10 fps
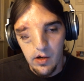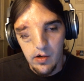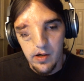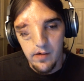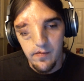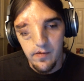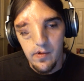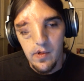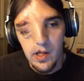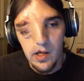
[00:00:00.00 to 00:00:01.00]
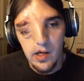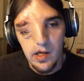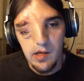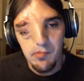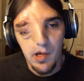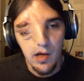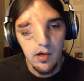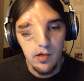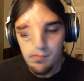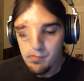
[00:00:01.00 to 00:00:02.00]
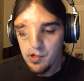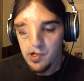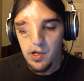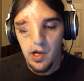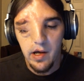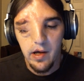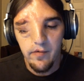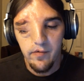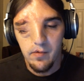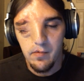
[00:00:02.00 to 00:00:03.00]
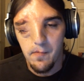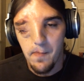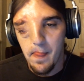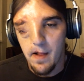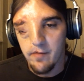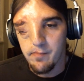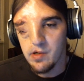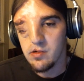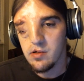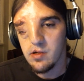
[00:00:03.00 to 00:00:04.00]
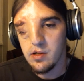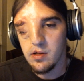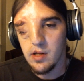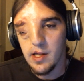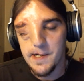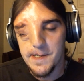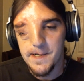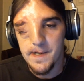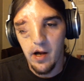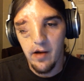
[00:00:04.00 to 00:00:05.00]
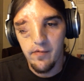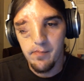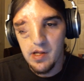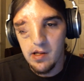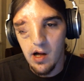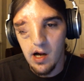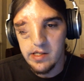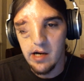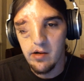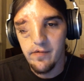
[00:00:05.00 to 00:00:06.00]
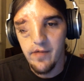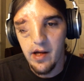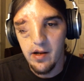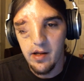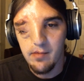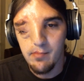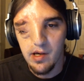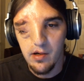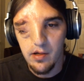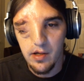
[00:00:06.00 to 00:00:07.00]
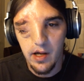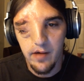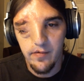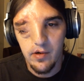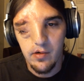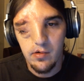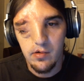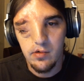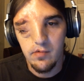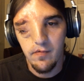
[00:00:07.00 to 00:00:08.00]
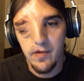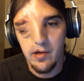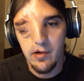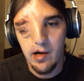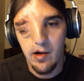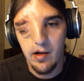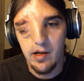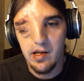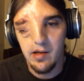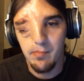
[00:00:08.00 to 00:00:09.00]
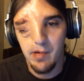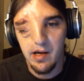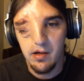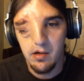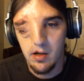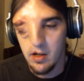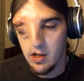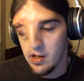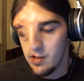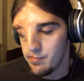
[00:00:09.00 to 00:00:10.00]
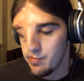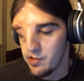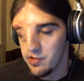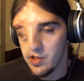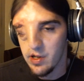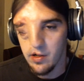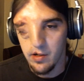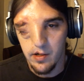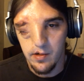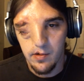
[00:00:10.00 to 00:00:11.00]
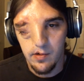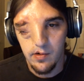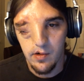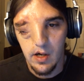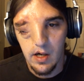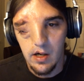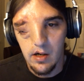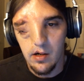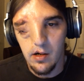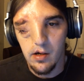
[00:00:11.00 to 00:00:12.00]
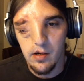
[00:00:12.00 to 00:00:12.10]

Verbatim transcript: I guess I'll give you the email, but I haven't. I've been I've been locked out of that email, and I have to figure out how to get it back. But uh, it's